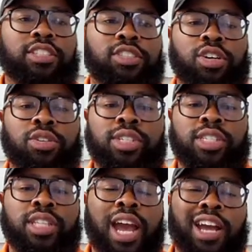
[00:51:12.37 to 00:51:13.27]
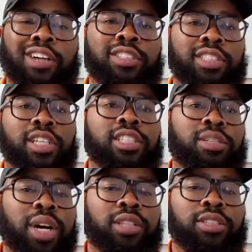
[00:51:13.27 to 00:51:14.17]
So it's not just
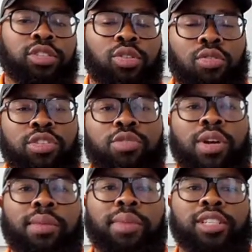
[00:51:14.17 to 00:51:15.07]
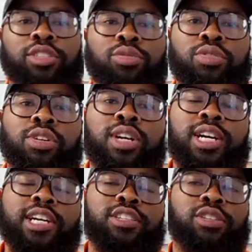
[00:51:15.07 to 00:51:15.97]
about the score. You want to make sure
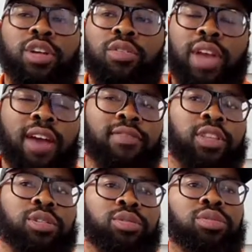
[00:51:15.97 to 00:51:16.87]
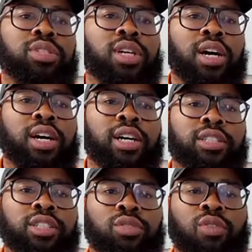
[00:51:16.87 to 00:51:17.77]
you don't have those
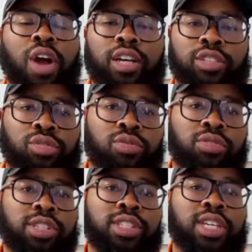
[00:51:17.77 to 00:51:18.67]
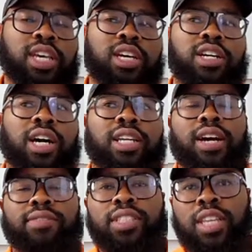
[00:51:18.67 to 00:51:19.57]
derogatories.
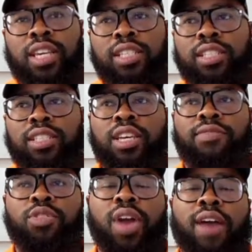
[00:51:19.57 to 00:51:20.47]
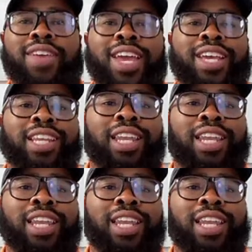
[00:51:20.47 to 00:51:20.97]
Another thing is if you have a